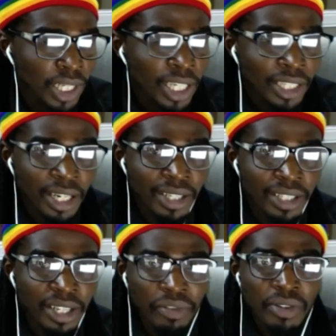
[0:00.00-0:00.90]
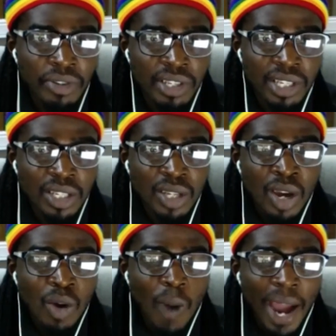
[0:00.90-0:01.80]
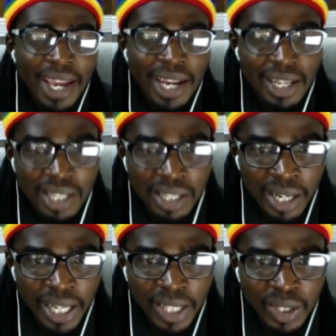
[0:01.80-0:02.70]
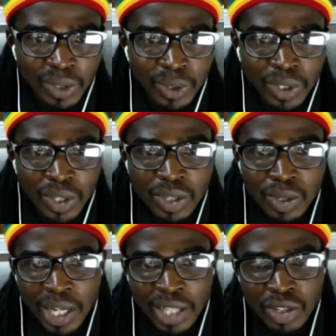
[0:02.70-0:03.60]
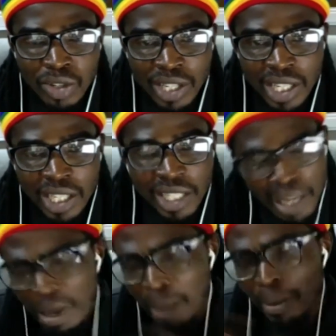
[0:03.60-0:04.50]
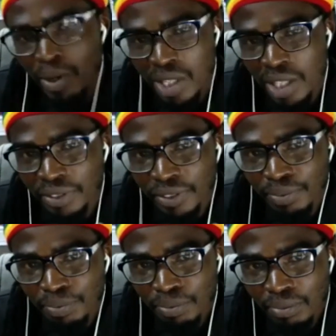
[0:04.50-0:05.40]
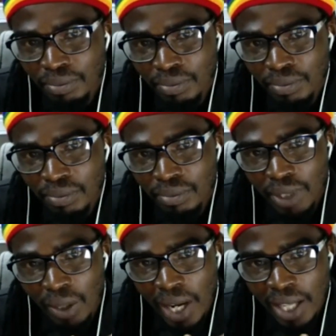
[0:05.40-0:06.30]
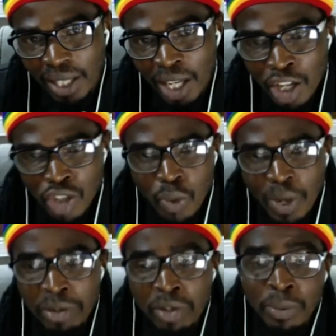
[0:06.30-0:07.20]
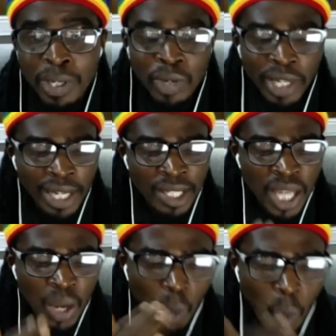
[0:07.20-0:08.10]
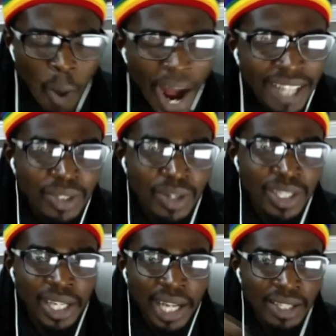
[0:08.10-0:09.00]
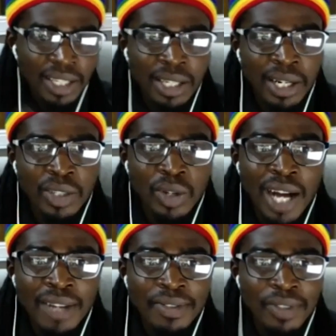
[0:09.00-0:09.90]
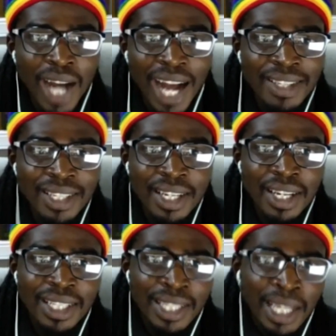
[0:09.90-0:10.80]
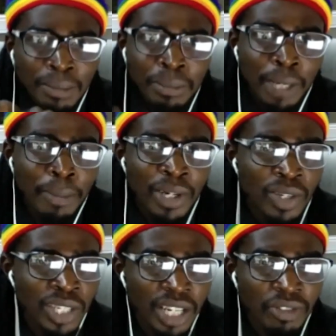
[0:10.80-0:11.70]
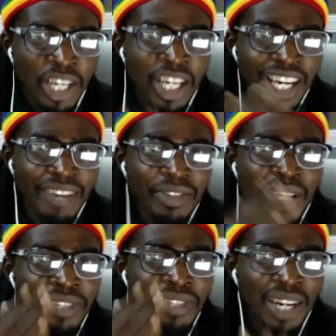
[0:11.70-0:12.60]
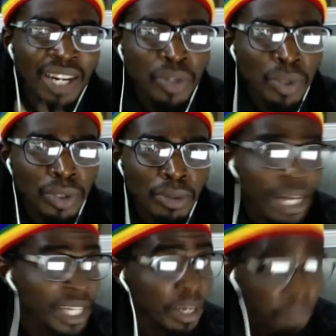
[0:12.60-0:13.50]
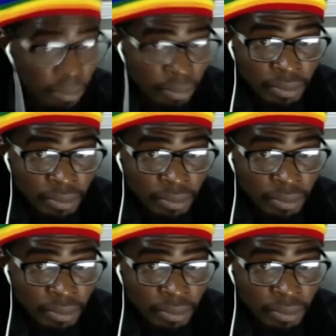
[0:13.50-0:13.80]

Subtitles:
There are different reasons why a casting director will just look at you and say, tell me about yourself. All right? So we're going to be looking at why does a casting director have to ask, tell me about yourself? Even after I've told you my name,